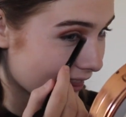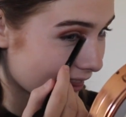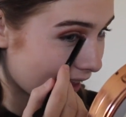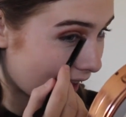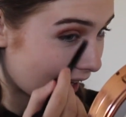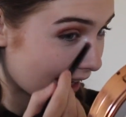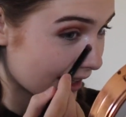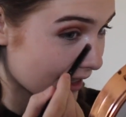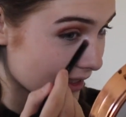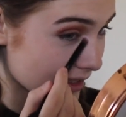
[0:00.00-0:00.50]

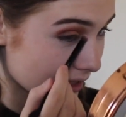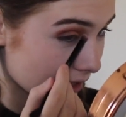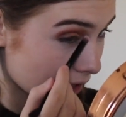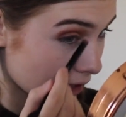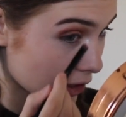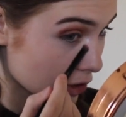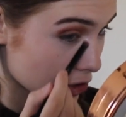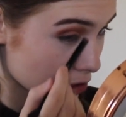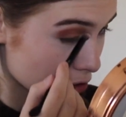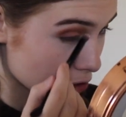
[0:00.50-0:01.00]
That is
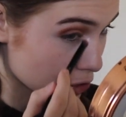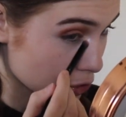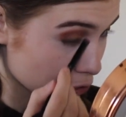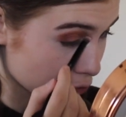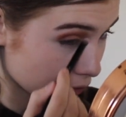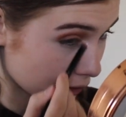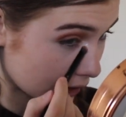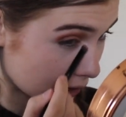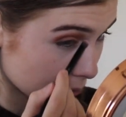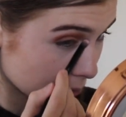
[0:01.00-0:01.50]

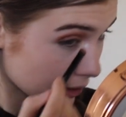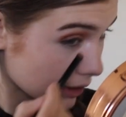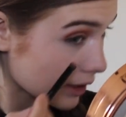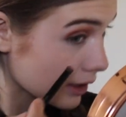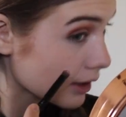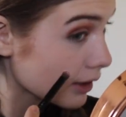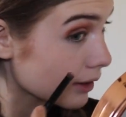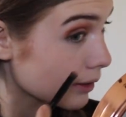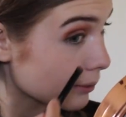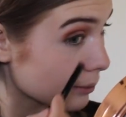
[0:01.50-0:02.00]

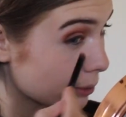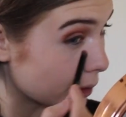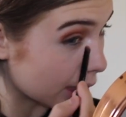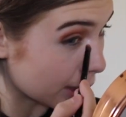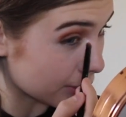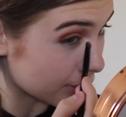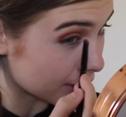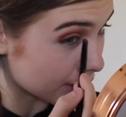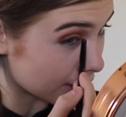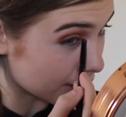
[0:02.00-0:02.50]
extremely
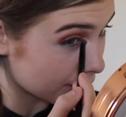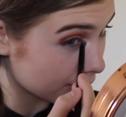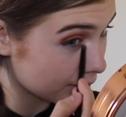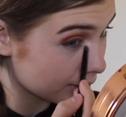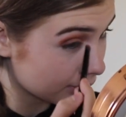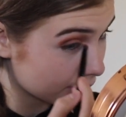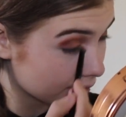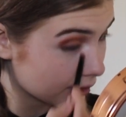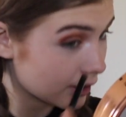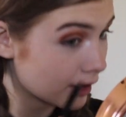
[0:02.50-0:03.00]
pigmented,
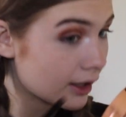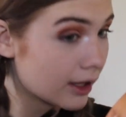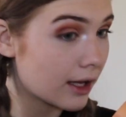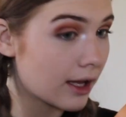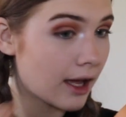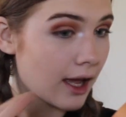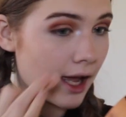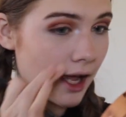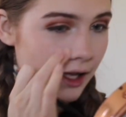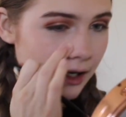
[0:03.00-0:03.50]

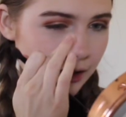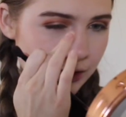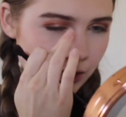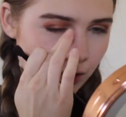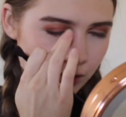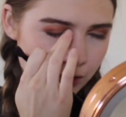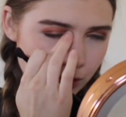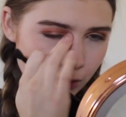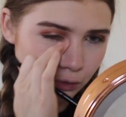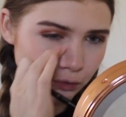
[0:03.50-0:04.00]
and it's
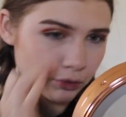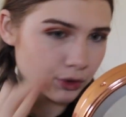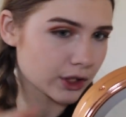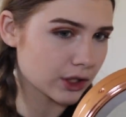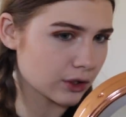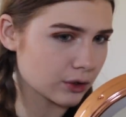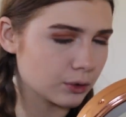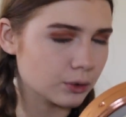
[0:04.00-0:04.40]
also really